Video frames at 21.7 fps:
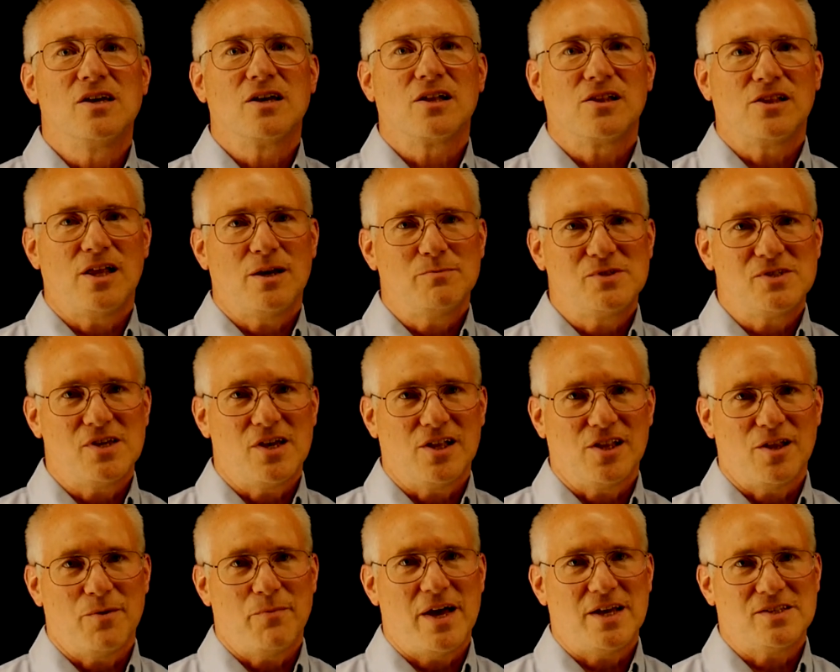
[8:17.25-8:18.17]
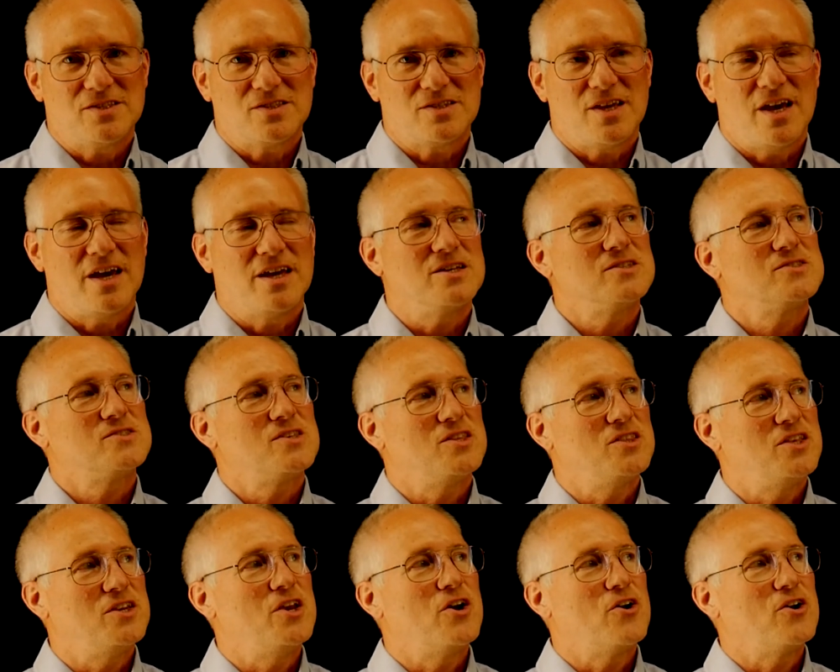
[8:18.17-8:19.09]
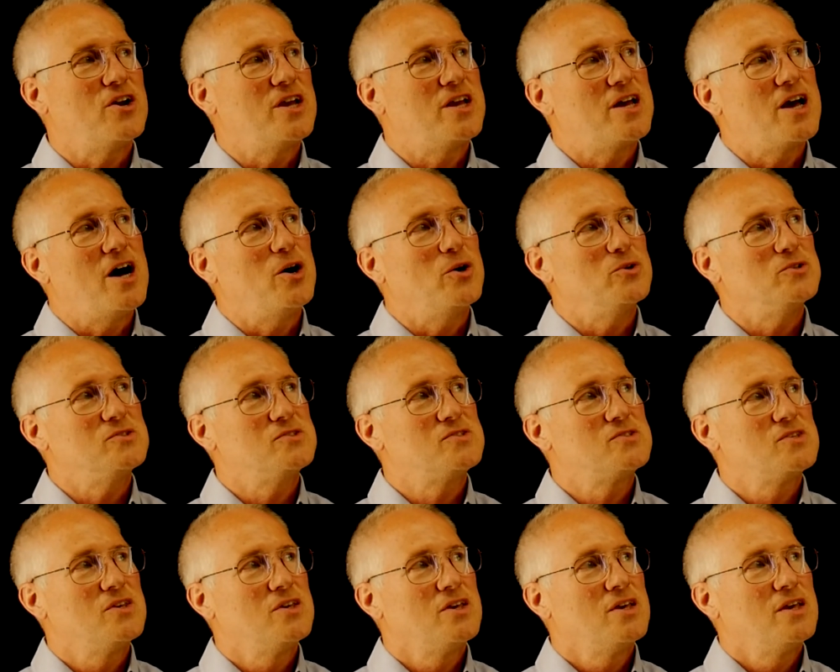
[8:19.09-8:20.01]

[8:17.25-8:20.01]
Klebsiella mastitis in the dairy cows.